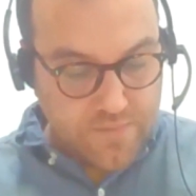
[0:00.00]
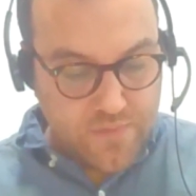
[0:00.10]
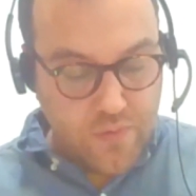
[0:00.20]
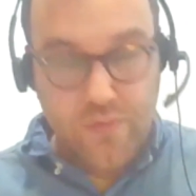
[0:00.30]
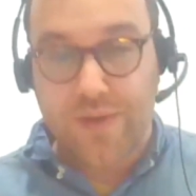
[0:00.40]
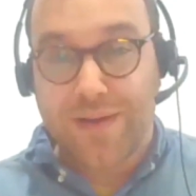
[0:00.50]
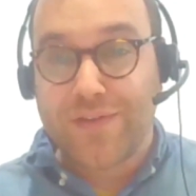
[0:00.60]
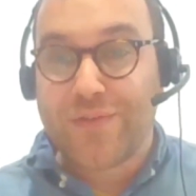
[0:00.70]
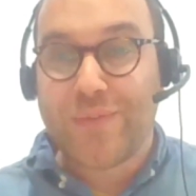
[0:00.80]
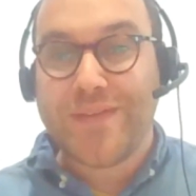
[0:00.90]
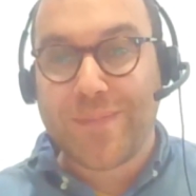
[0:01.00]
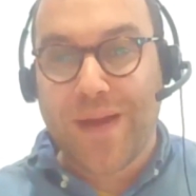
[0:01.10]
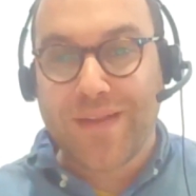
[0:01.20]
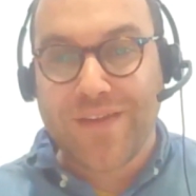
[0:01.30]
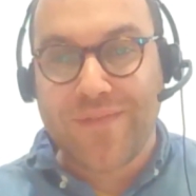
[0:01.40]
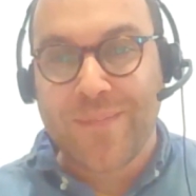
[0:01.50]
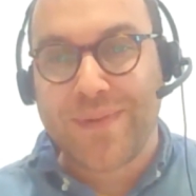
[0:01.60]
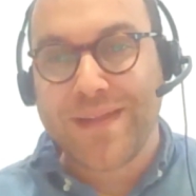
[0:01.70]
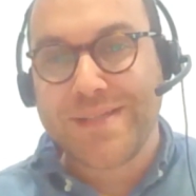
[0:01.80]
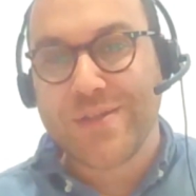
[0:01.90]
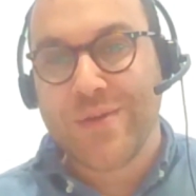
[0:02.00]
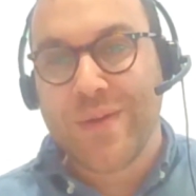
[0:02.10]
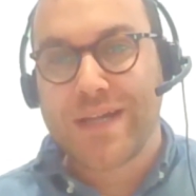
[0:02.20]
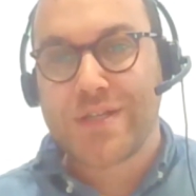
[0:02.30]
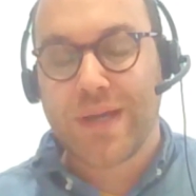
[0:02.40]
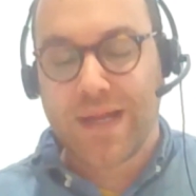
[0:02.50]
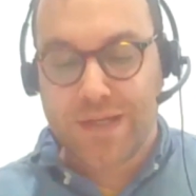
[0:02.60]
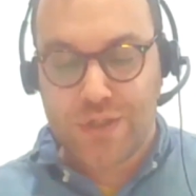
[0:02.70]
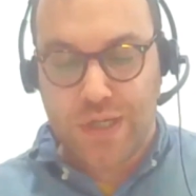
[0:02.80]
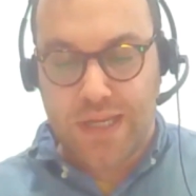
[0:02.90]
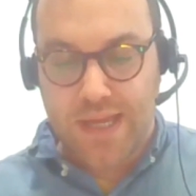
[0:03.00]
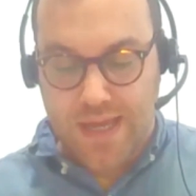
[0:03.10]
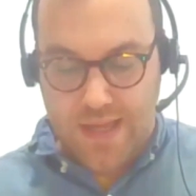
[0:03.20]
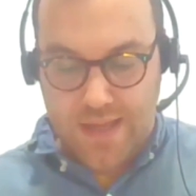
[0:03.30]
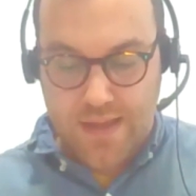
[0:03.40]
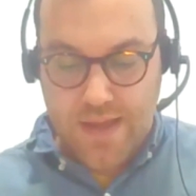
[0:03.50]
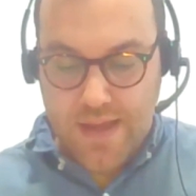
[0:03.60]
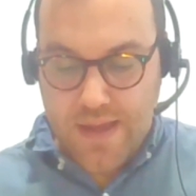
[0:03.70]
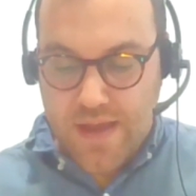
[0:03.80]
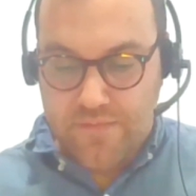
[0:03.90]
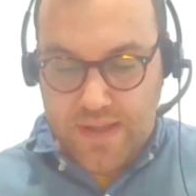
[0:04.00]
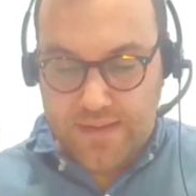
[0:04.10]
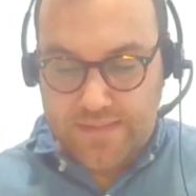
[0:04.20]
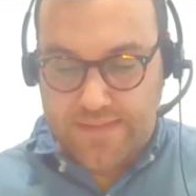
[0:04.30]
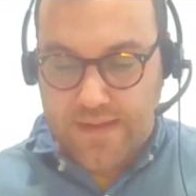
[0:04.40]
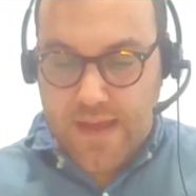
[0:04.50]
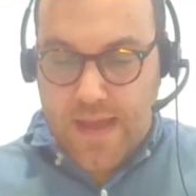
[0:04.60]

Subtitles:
if you'd also like to tweet about the event, please do #GA event.